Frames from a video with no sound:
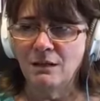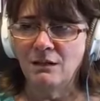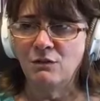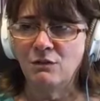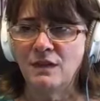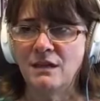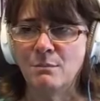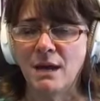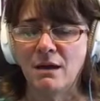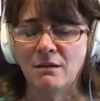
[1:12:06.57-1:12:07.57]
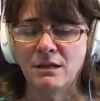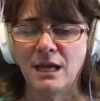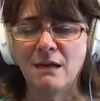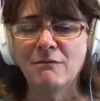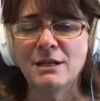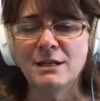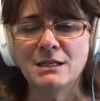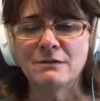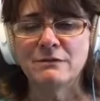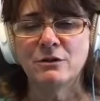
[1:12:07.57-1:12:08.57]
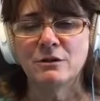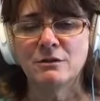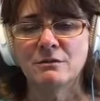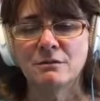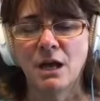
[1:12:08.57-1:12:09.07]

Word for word: and you think about the evidence for